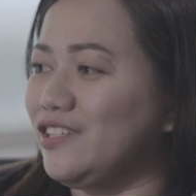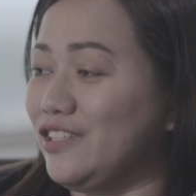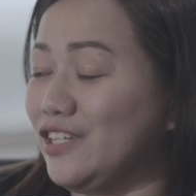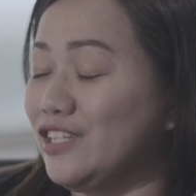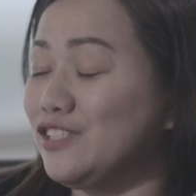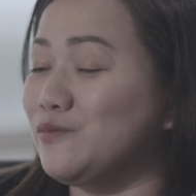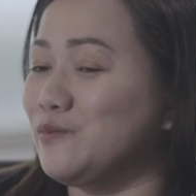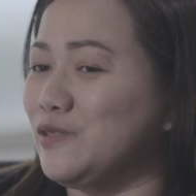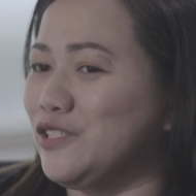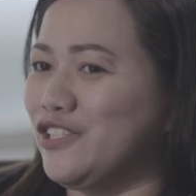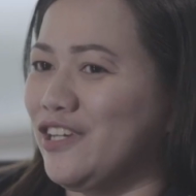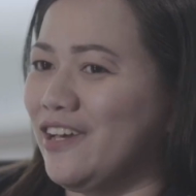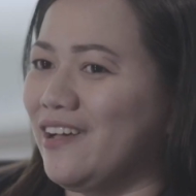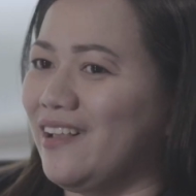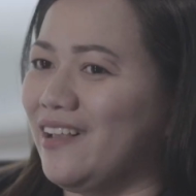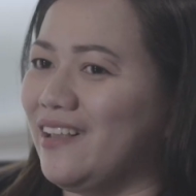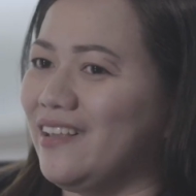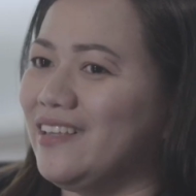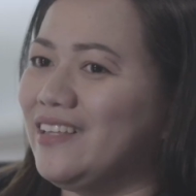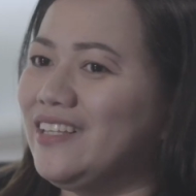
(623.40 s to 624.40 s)
Yes,
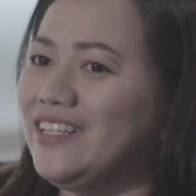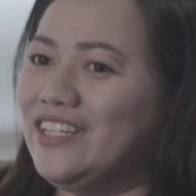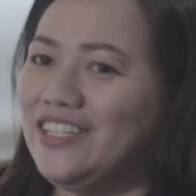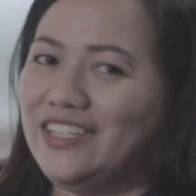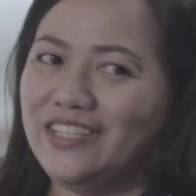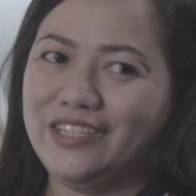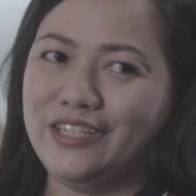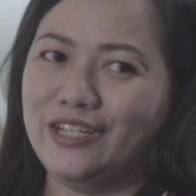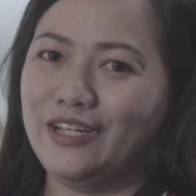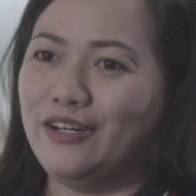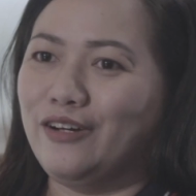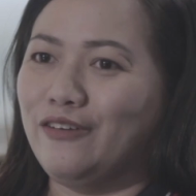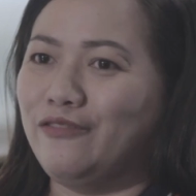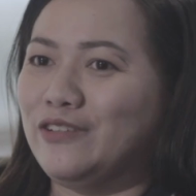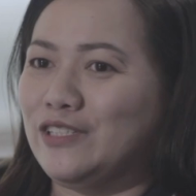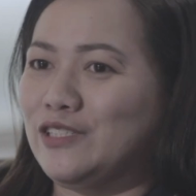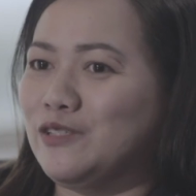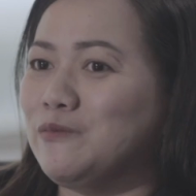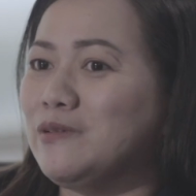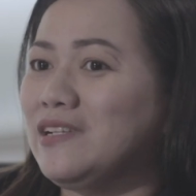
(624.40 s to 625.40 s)
Michelle. The
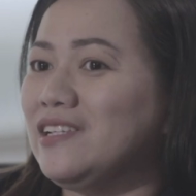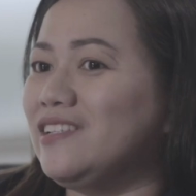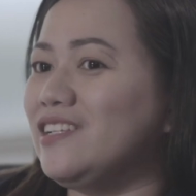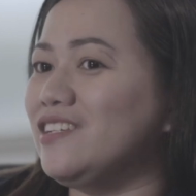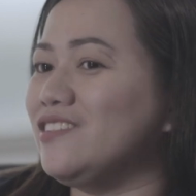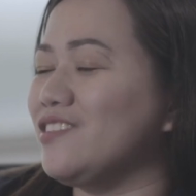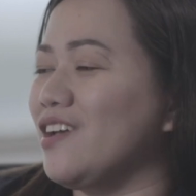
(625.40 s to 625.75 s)
feasibility